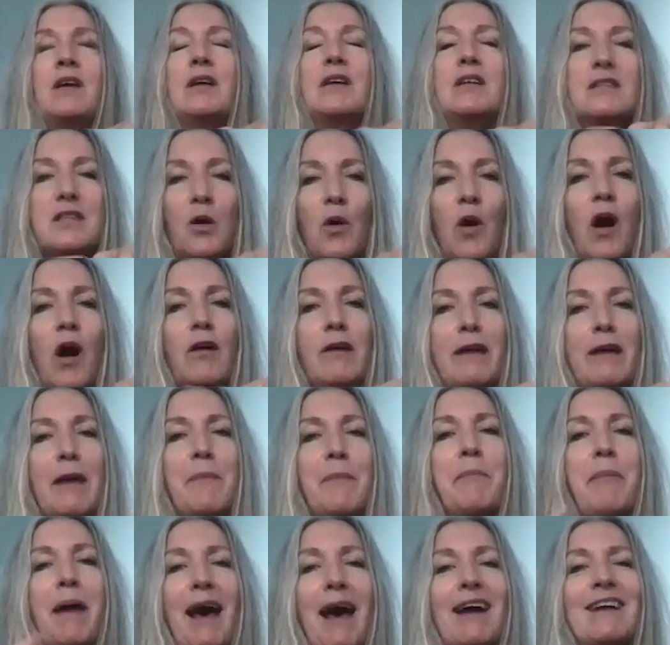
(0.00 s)
So I'll
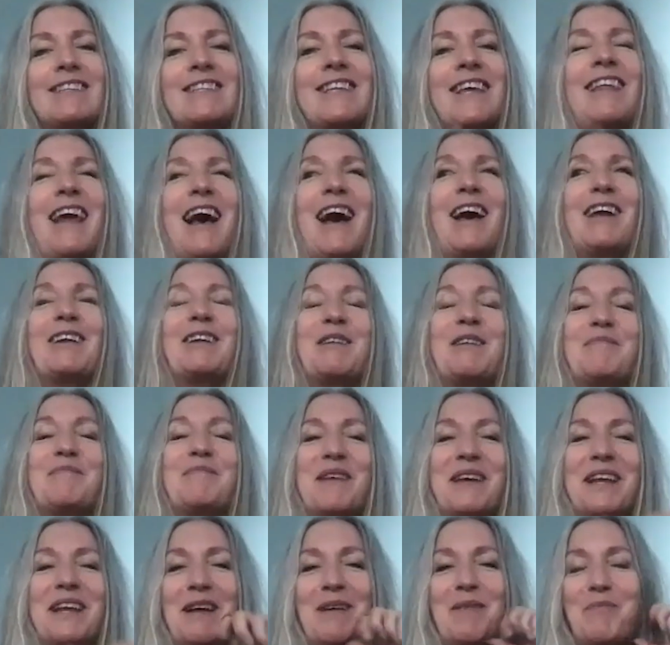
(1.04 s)
get back to that in a
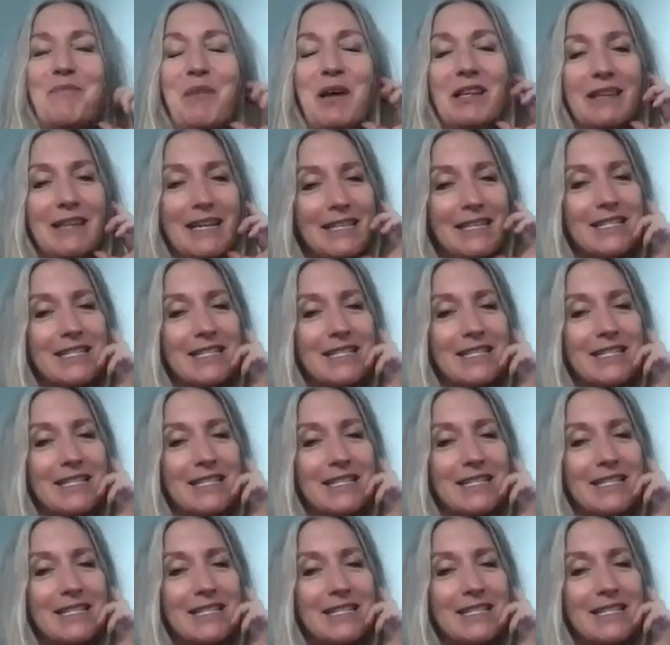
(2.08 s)
minute. But